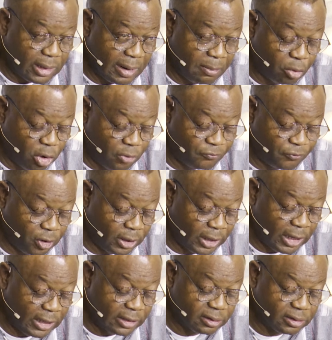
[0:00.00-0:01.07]
I'm going
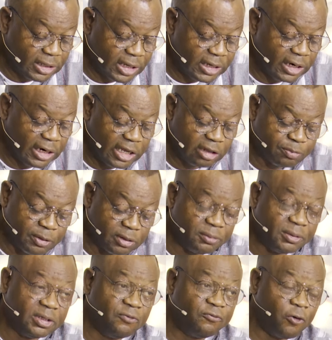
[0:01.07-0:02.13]
further. It's taking
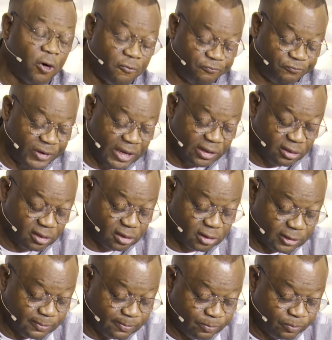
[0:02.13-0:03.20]
responsibility for
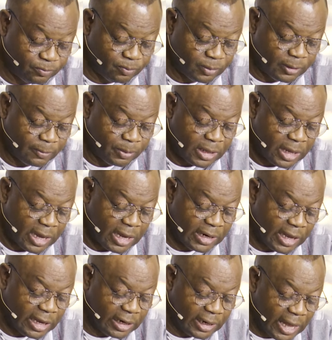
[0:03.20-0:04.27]
offense
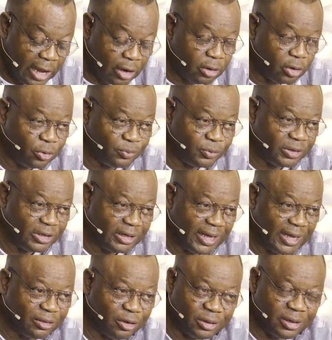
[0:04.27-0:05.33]
and allowing.
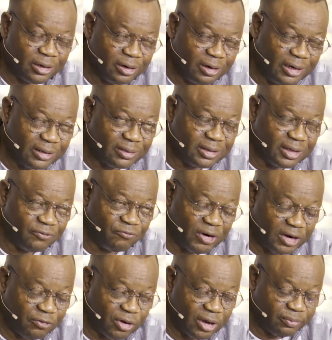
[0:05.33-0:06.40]
There's not listening
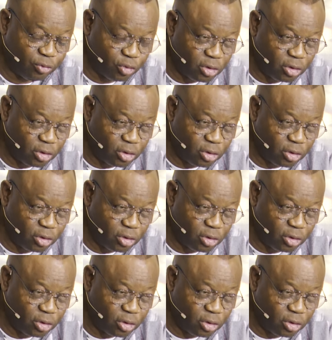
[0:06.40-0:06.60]
very well.